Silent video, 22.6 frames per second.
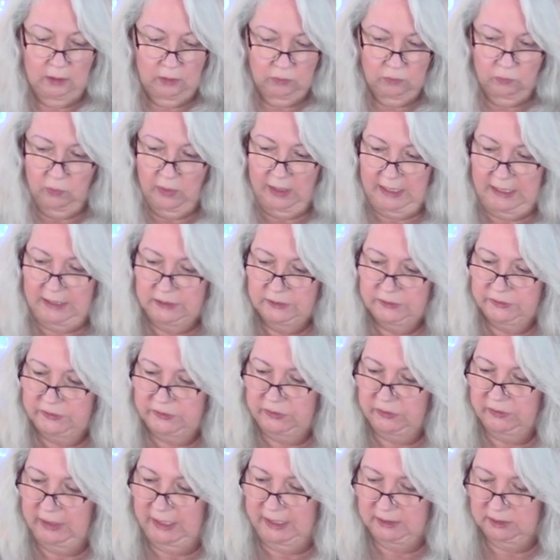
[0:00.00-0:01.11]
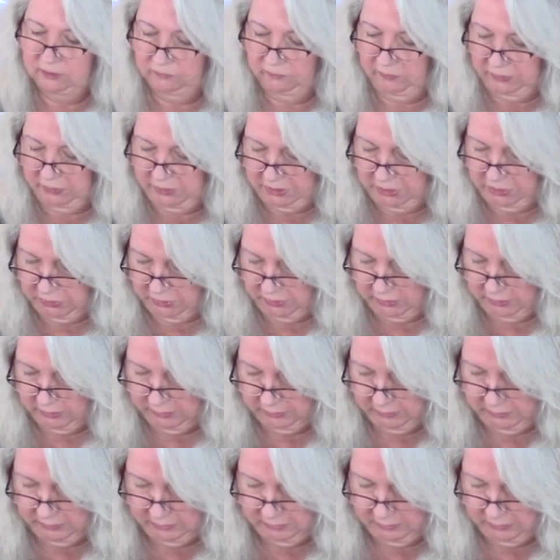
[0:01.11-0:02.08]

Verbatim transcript: rays, so that's very good.